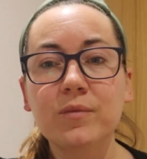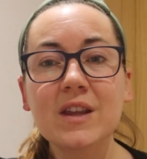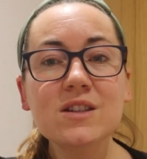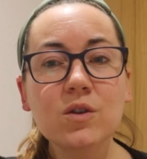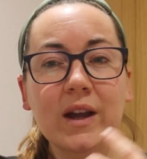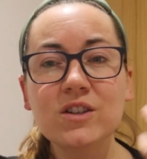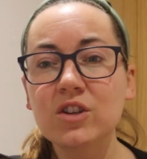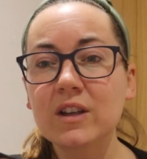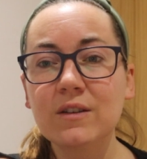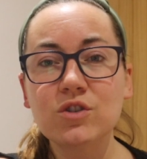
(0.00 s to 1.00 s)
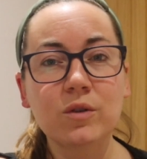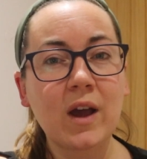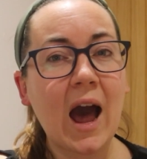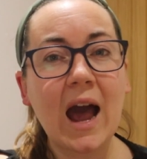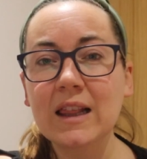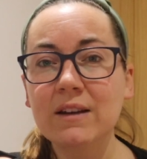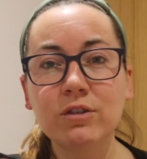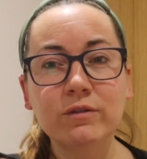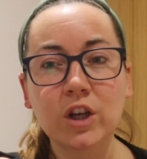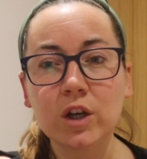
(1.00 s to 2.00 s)
This question gives you a high
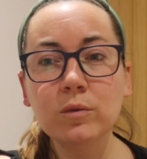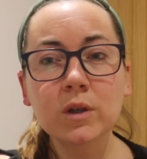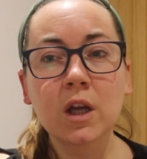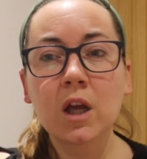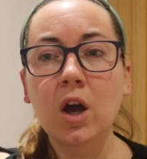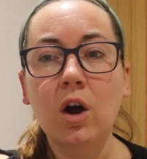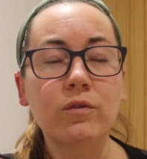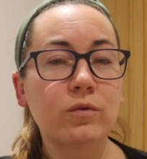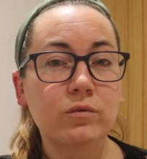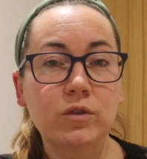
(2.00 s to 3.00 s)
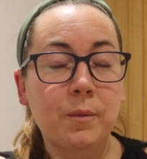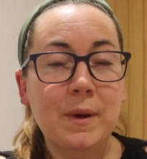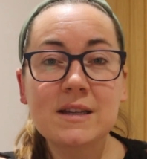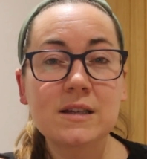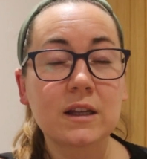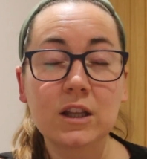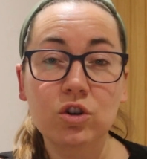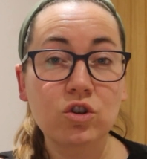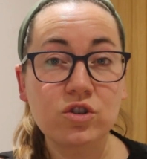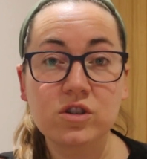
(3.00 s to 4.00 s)
level view of
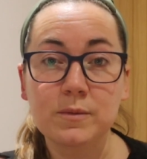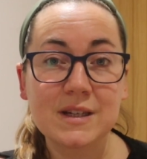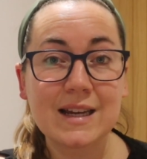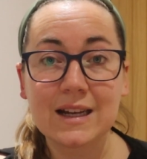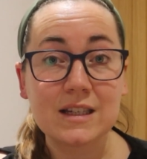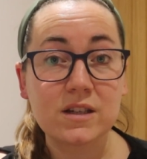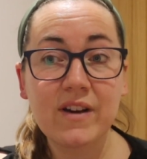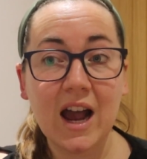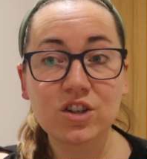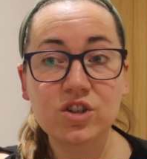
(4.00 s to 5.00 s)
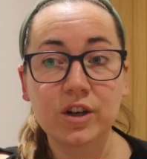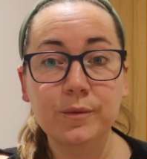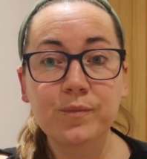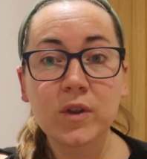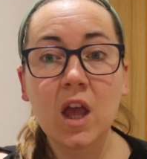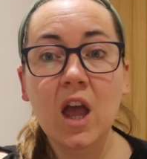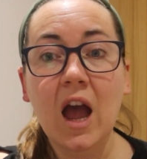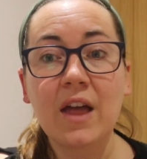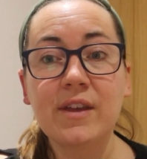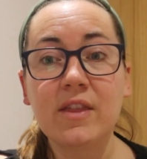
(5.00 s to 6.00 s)
your customer satisfaction,
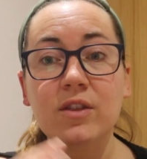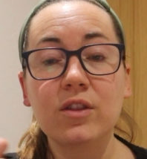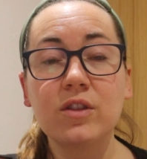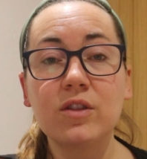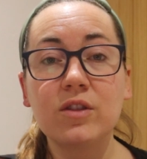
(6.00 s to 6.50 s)
and then